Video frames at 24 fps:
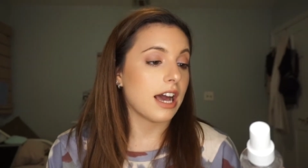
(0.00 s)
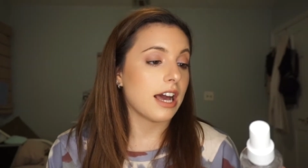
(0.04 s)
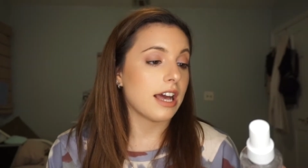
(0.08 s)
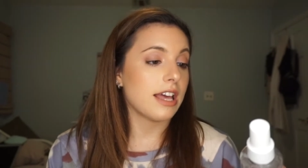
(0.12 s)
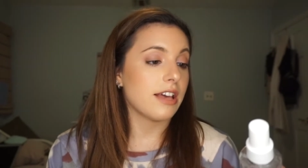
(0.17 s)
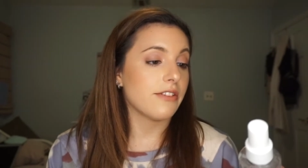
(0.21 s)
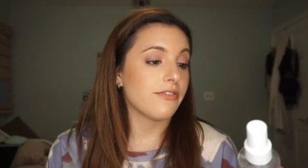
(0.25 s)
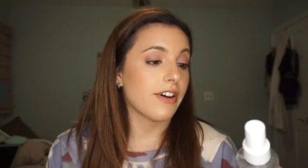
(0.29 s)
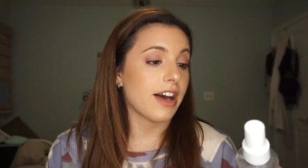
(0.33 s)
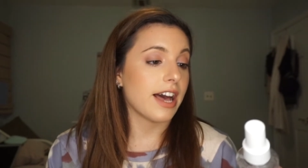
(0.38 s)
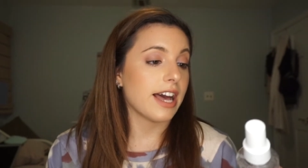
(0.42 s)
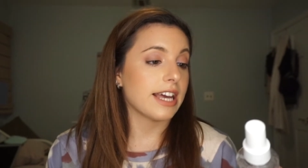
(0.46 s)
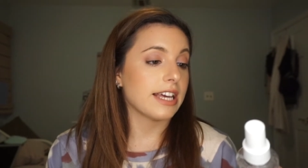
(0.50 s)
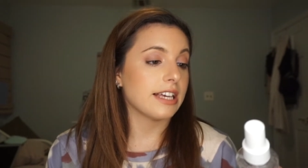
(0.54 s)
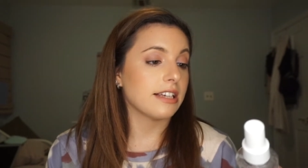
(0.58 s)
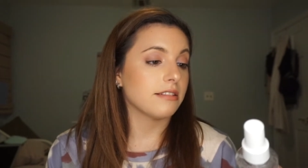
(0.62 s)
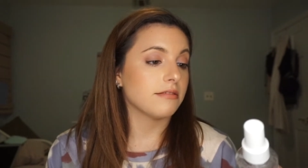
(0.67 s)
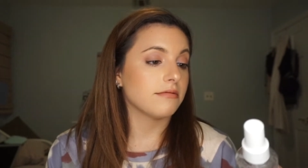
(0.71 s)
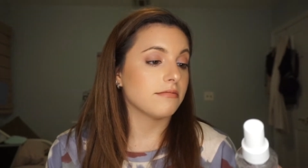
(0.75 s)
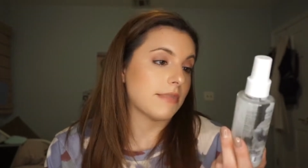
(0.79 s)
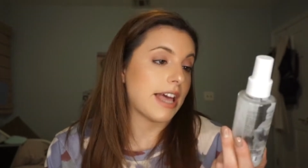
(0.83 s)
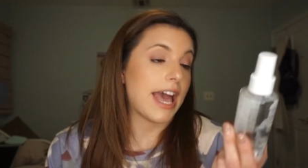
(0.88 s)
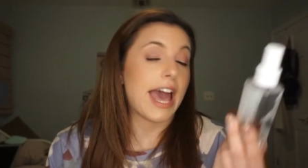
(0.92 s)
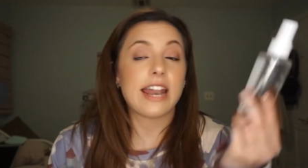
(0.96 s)
If
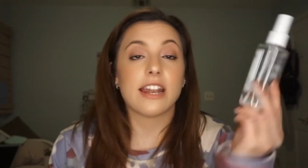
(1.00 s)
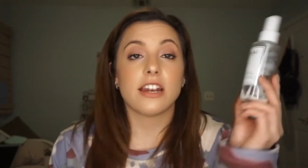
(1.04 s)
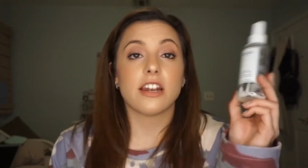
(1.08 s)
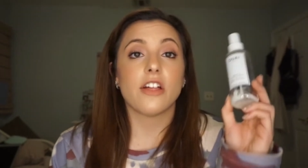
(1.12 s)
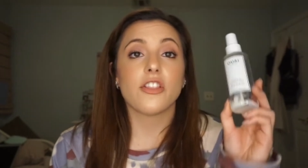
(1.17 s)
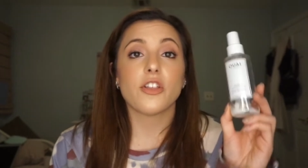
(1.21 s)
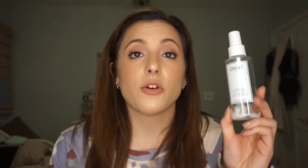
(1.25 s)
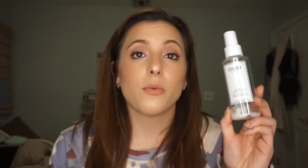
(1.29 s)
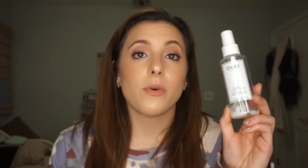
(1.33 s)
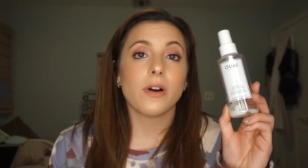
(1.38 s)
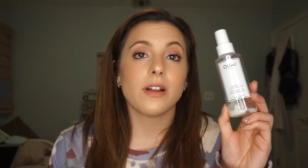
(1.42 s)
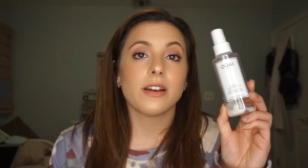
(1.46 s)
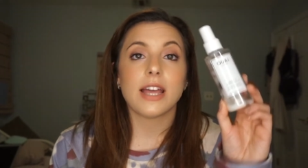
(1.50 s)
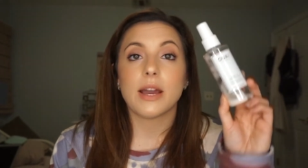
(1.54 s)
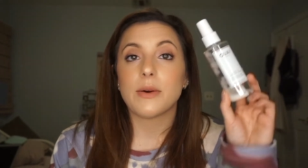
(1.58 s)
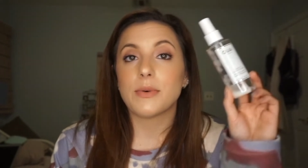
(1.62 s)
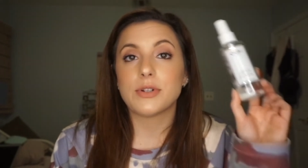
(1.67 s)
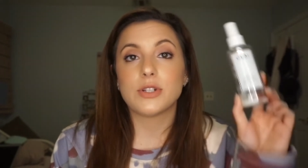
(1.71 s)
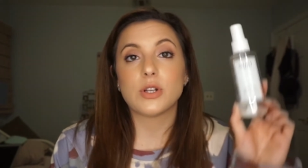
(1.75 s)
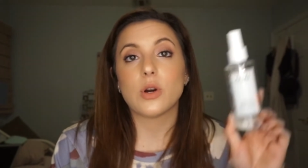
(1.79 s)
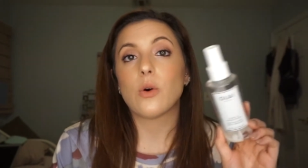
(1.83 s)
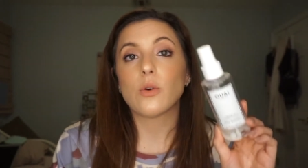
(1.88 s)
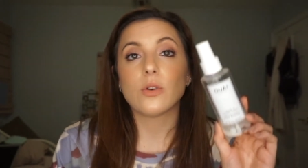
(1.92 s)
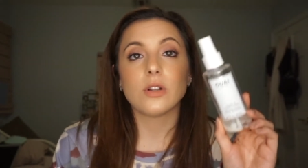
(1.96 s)
I had another one, I
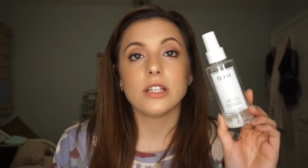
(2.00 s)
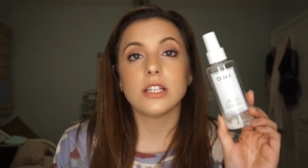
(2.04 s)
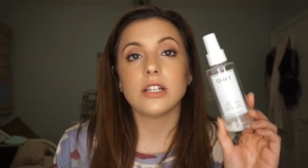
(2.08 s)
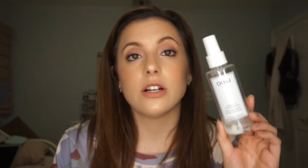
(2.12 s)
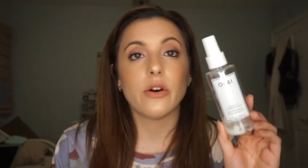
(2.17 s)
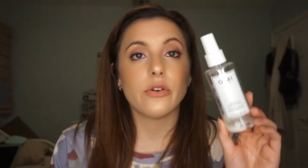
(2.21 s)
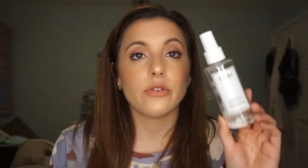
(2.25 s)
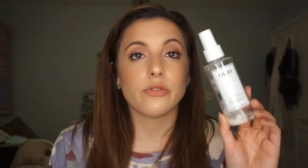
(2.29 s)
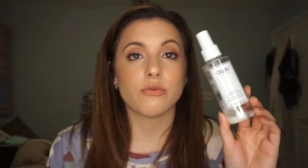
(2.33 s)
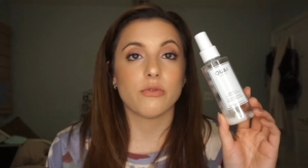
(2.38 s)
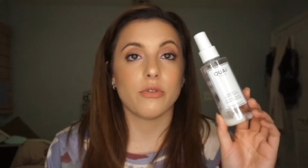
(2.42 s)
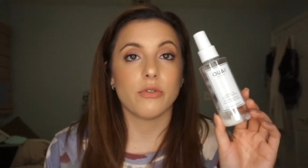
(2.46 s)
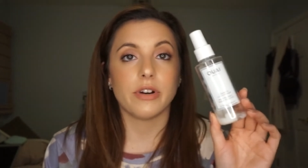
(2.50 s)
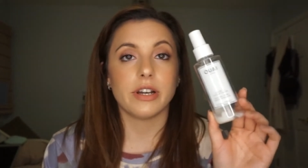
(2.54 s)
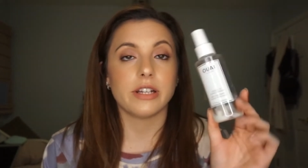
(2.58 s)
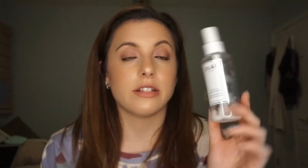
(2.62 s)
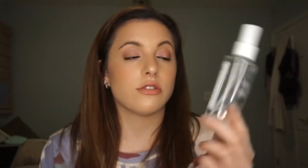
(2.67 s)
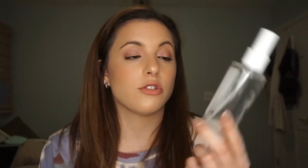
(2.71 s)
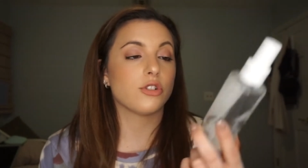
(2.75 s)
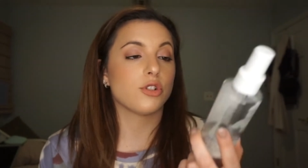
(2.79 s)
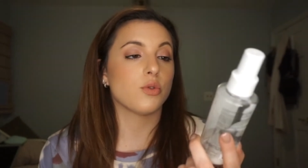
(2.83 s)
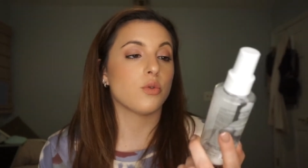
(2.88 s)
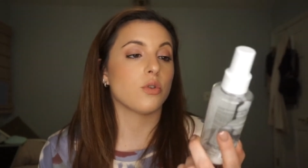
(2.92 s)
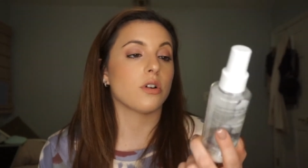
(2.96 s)
would totally go through it.
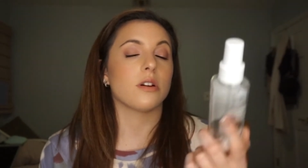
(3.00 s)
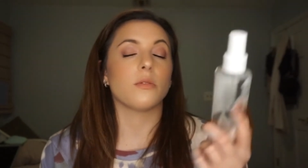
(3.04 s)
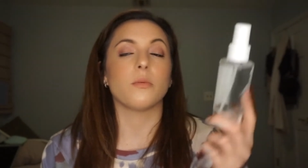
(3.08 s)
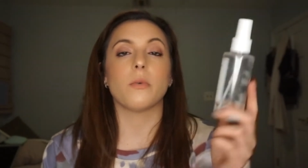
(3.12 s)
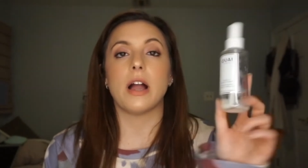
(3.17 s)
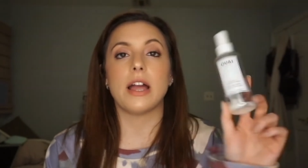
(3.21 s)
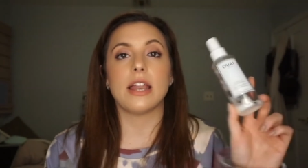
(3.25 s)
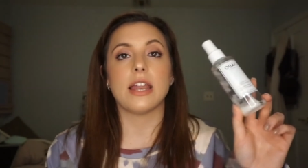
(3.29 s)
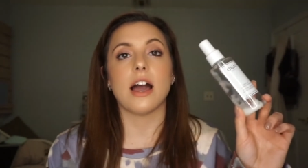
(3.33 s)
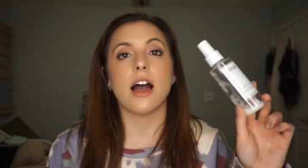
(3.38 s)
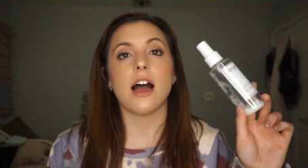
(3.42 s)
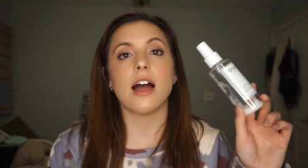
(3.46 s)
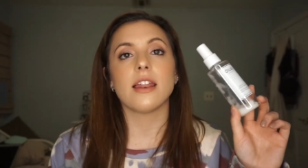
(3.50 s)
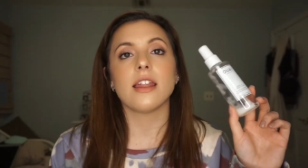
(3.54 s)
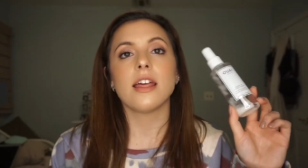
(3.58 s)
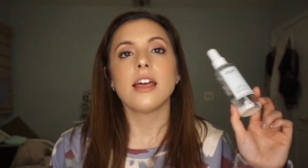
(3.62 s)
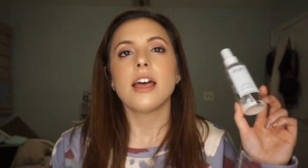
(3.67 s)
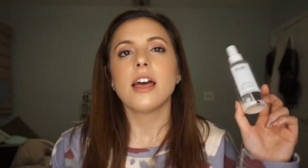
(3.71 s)
Sure, why not?